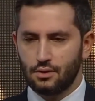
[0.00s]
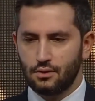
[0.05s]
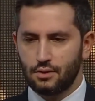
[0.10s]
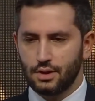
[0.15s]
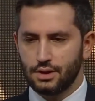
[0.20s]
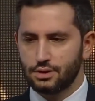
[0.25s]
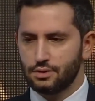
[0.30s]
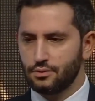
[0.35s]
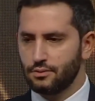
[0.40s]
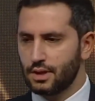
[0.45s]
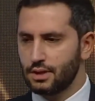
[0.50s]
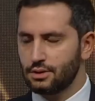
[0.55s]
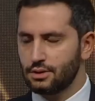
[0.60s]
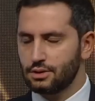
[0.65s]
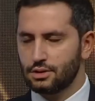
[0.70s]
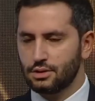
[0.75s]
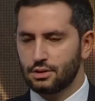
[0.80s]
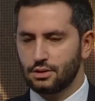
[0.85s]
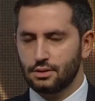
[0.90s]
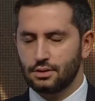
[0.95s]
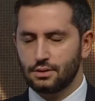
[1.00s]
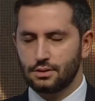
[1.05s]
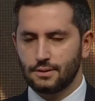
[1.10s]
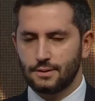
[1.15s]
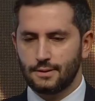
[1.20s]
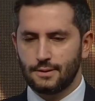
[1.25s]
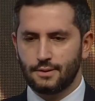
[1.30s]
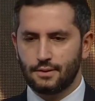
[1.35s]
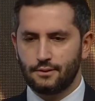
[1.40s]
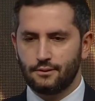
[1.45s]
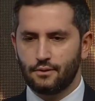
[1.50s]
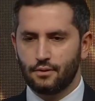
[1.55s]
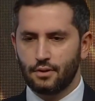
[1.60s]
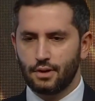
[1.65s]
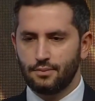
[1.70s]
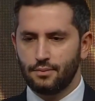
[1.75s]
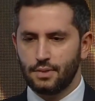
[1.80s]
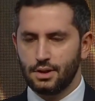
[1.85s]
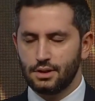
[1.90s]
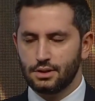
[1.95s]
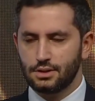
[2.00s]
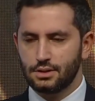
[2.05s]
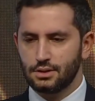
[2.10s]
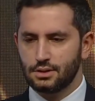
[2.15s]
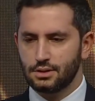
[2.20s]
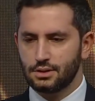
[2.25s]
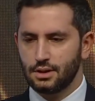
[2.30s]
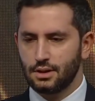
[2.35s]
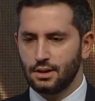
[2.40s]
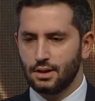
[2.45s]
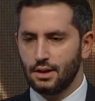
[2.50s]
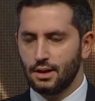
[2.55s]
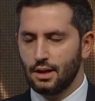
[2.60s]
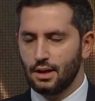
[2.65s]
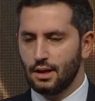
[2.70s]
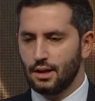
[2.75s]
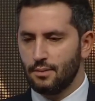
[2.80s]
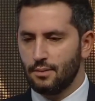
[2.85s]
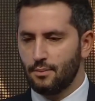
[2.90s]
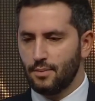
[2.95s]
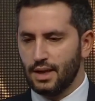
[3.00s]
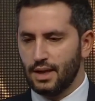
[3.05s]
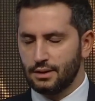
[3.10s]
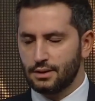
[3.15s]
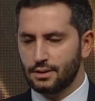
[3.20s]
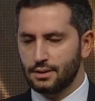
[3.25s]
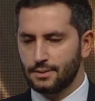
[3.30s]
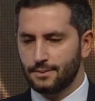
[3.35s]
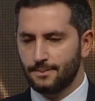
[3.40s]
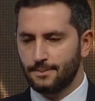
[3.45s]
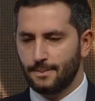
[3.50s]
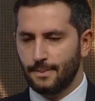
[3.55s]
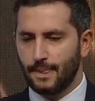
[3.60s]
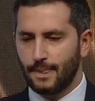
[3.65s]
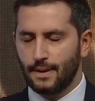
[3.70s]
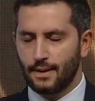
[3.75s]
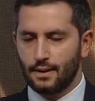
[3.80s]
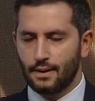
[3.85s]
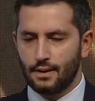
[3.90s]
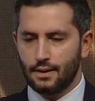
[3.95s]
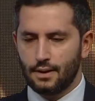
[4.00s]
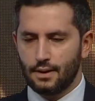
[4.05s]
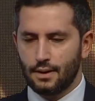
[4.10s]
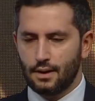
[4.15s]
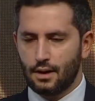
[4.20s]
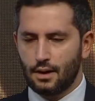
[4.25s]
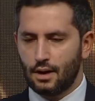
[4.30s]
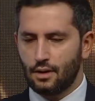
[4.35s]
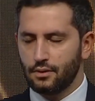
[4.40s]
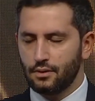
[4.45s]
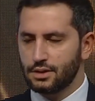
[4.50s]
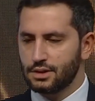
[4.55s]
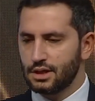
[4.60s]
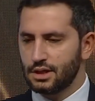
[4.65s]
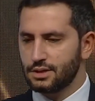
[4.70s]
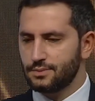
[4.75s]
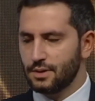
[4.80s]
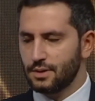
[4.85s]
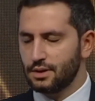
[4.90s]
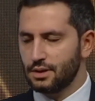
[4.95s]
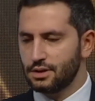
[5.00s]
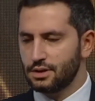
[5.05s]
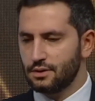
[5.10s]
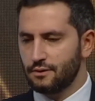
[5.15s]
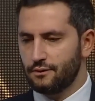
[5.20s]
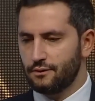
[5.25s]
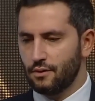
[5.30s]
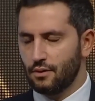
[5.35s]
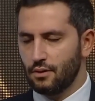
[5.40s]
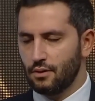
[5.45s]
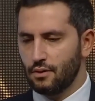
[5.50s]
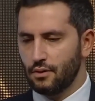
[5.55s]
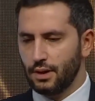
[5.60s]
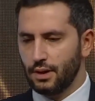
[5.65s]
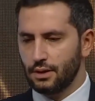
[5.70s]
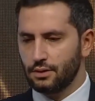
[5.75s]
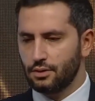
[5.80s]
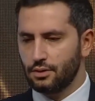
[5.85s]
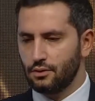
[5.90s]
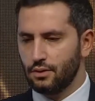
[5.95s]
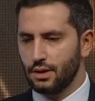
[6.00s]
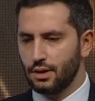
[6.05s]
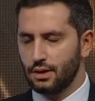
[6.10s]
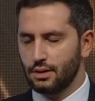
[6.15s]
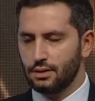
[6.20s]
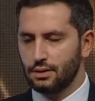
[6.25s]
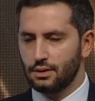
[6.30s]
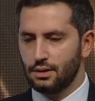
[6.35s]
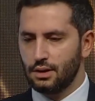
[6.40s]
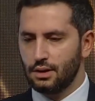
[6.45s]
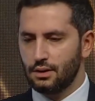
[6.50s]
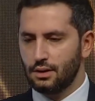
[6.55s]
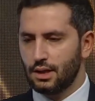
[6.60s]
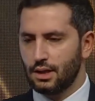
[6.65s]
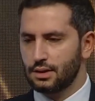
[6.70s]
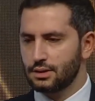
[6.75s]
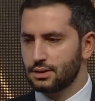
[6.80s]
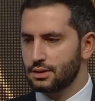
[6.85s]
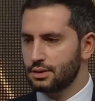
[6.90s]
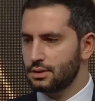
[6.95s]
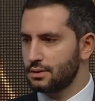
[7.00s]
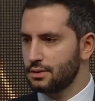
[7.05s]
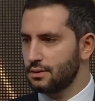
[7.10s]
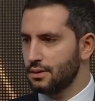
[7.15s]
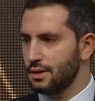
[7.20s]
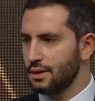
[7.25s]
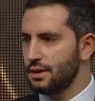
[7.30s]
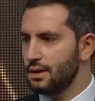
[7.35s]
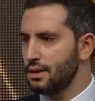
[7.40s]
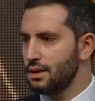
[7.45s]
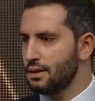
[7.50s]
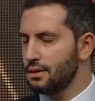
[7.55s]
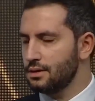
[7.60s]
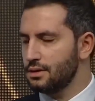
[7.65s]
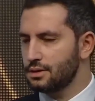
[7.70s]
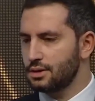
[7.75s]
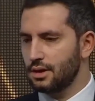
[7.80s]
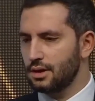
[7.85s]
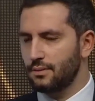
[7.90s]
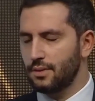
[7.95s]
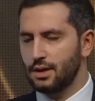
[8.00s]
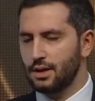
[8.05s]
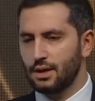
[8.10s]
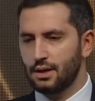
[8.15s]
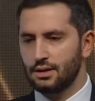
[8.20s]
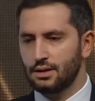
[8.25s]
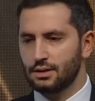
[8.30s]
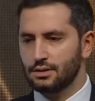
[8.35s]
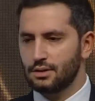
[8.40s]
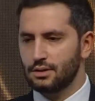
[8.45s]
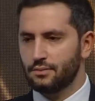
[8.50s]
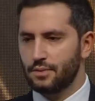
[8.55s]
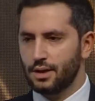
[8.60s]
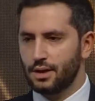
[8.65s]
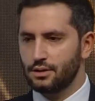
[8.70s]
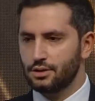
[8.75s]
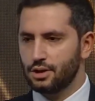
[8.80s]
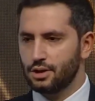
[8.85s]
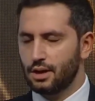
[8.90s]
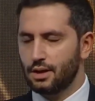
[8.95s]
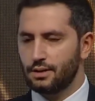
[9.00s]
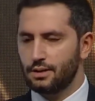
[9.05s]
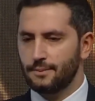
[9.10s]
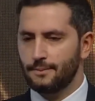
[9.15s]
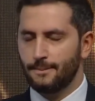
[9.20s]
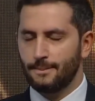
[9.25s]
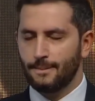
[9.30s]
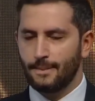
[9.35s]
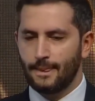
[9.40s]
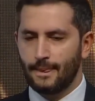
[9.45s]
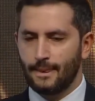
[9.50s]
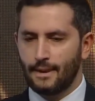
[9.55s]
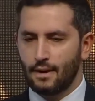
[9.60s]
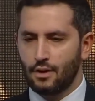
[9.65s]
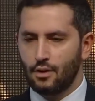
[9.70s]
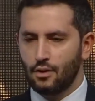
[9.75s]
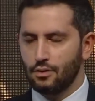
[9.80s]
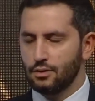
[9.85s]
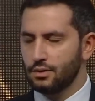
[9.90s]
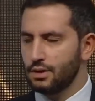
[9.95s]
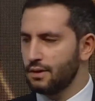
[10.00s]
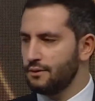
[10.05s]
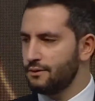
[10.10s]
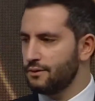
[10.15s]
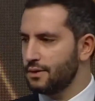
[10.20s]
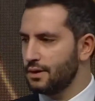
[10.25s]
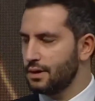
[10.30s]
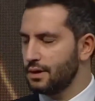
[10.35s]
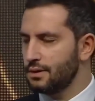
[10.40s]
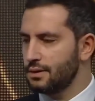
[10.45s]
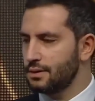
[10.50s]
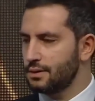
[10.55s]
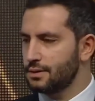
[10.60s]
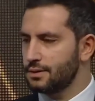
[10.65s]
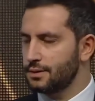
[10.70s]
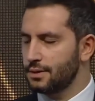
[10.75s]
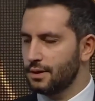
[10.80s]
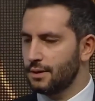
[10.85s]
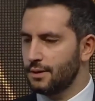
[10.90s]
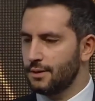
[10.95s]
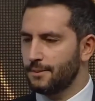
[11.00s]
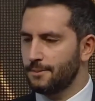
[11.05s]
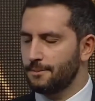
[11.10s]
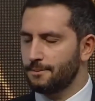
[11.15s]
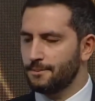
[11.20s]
Our assessment is the following. During the last years, Armenia and Azerbaijan on different forums have agreed the basic principles of